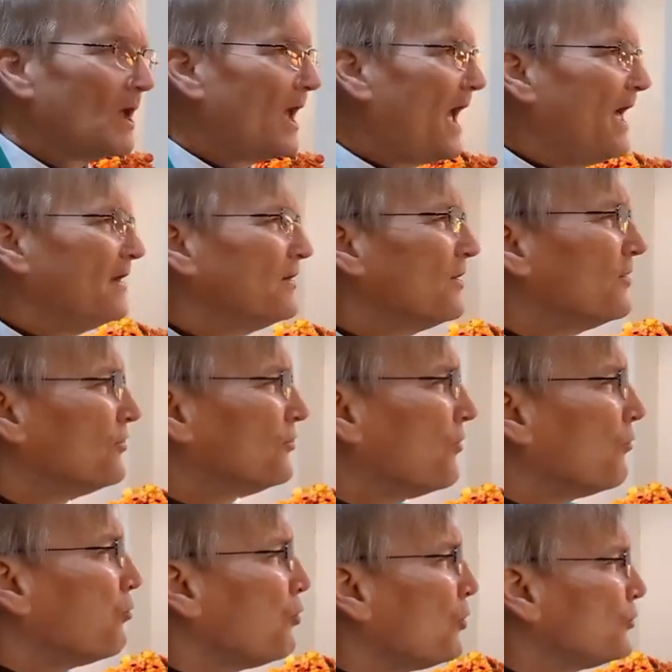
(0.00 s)
And the
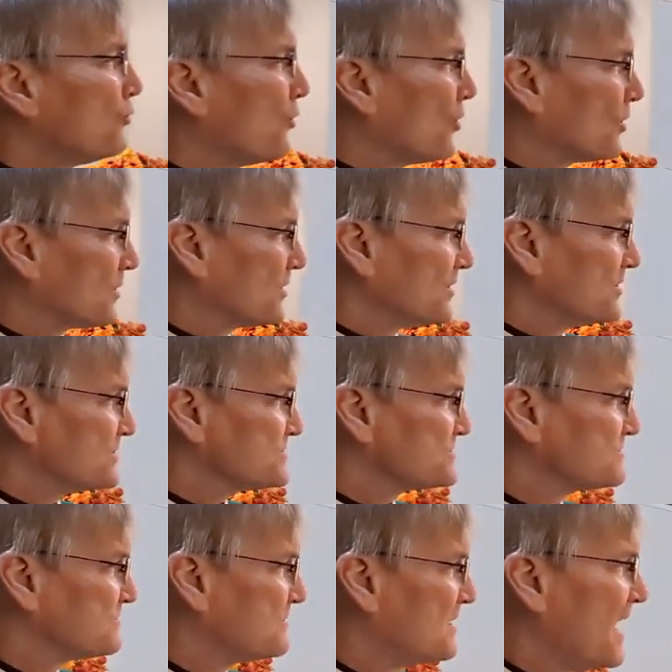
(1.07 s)
woodwork,
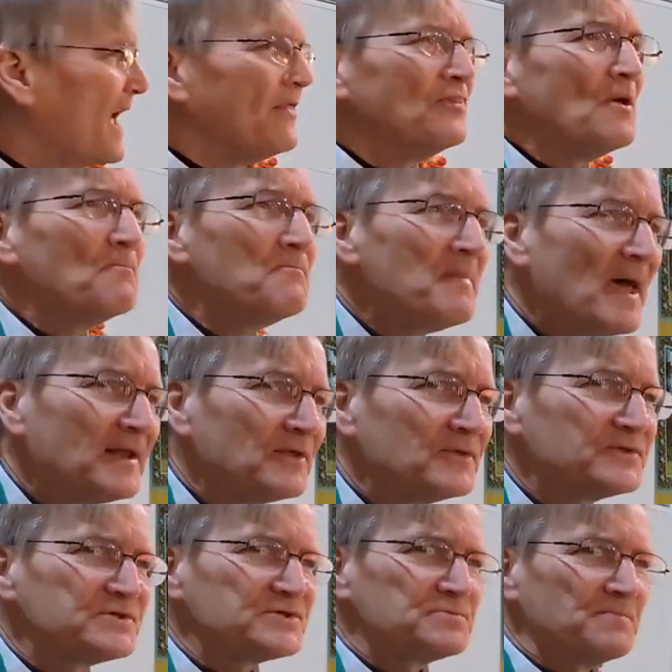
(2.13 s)
and the
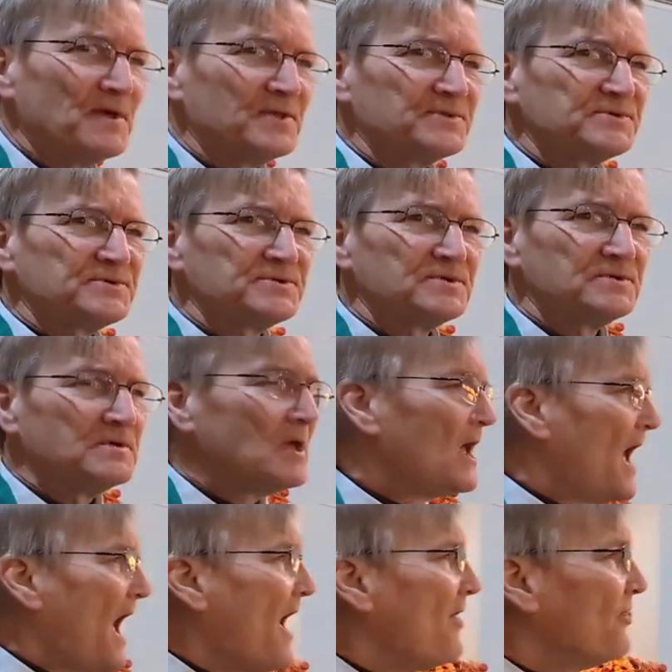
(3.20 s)
metalsmiths,
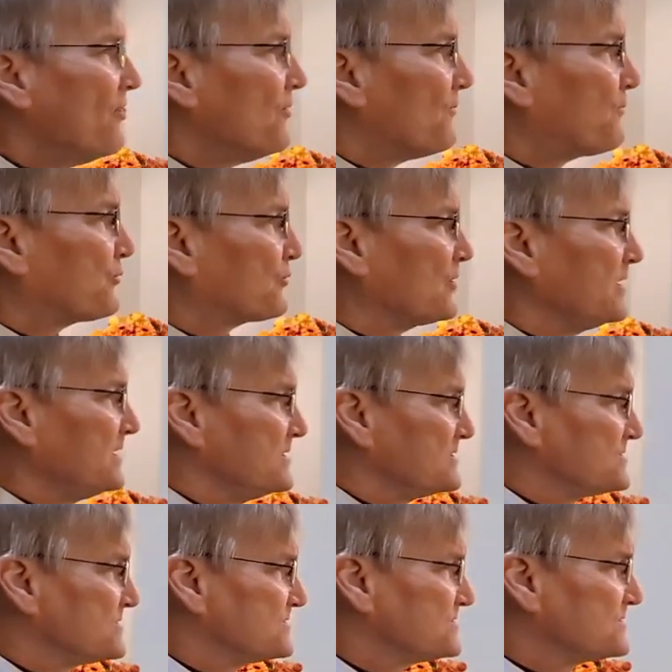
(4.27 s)
and the
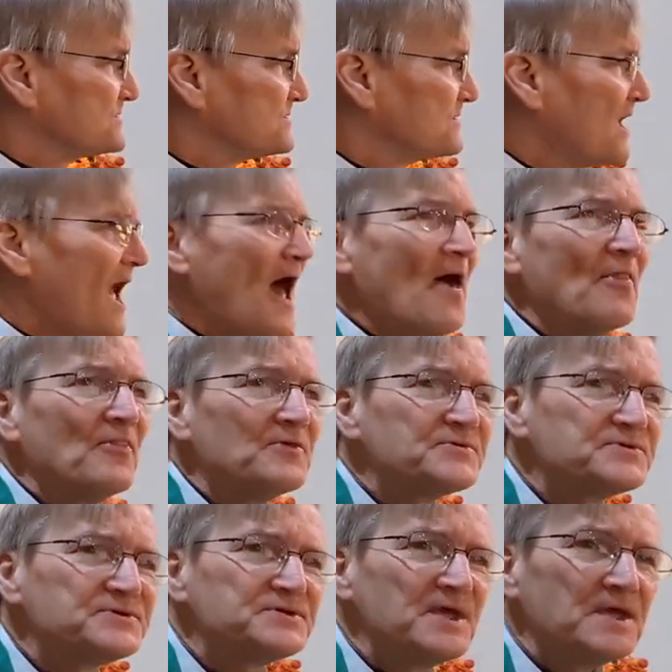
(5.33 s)
priests, and the
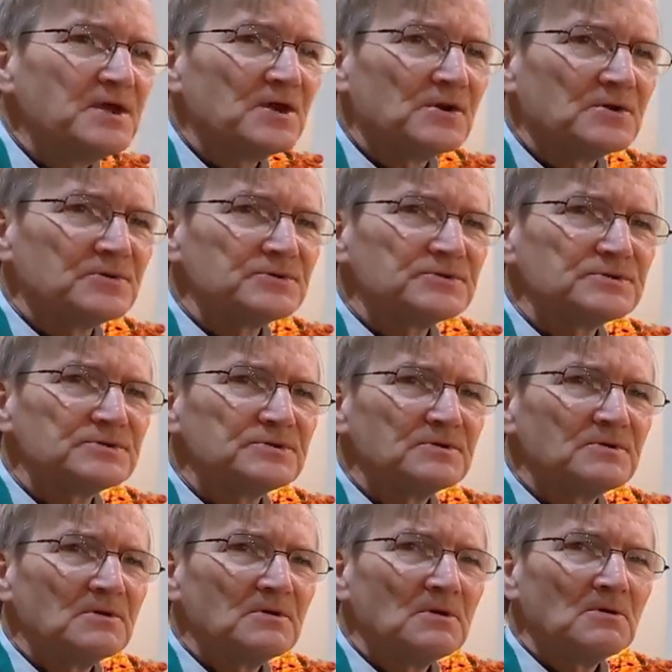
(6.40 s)
singers,
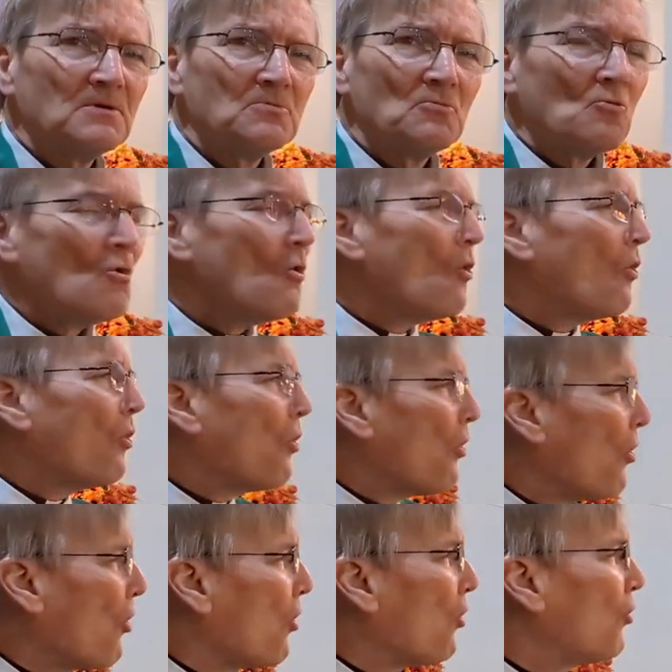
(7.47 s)

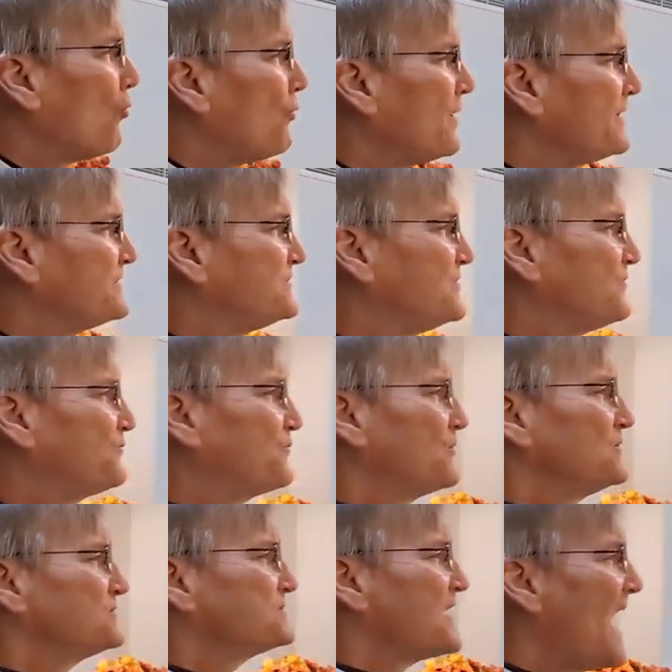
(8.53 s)
all with
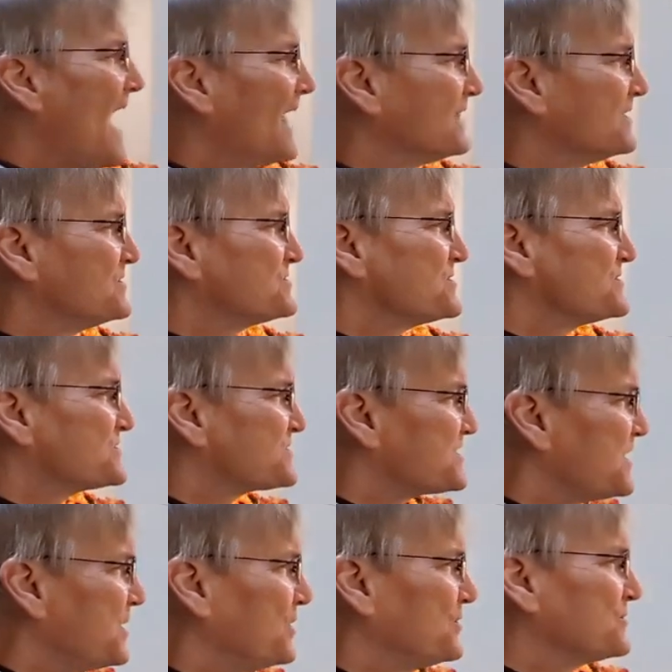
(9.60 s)
different talents and
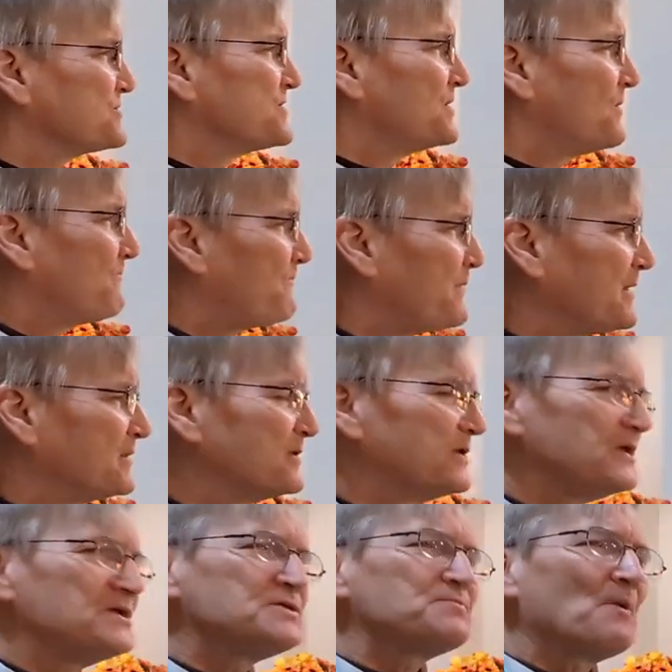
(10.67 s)
skills and
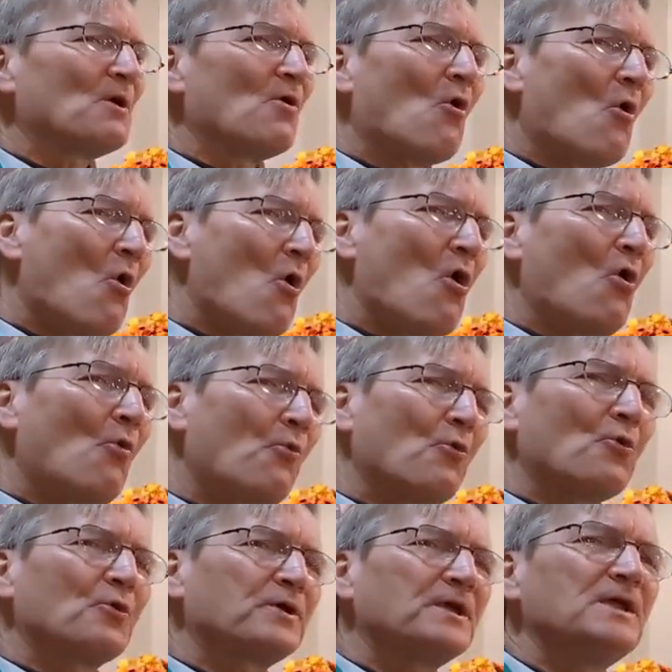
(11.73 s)
abilities, but all
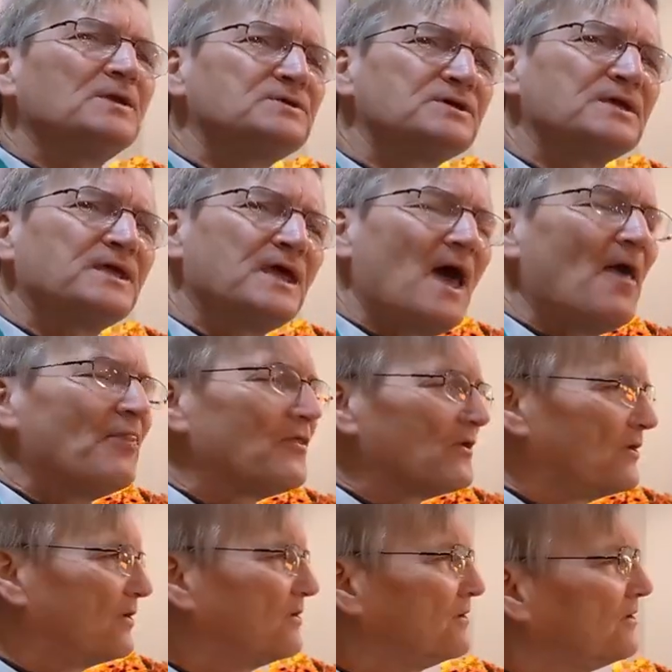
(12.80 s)
working
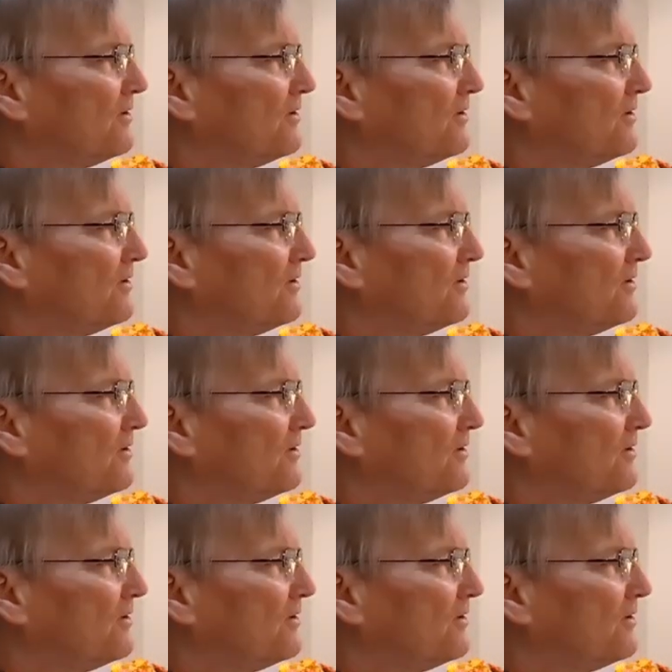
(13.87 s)
together,